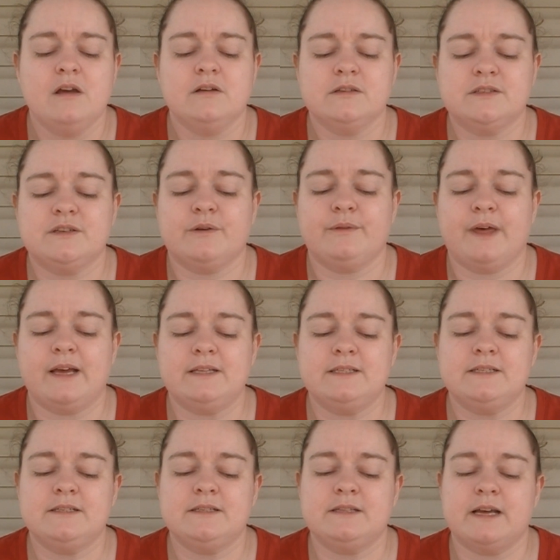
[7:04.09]
So
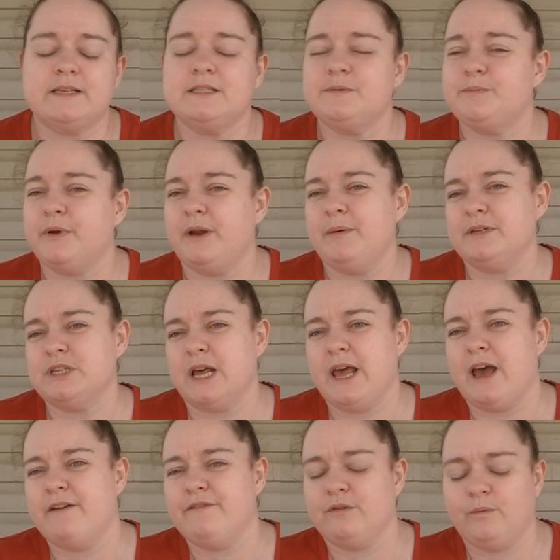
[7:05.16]
that's pretty much all I
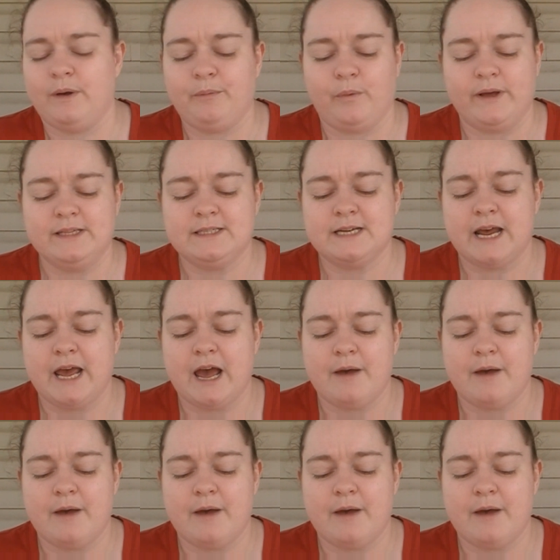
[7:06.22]
have for WIP Wednesday.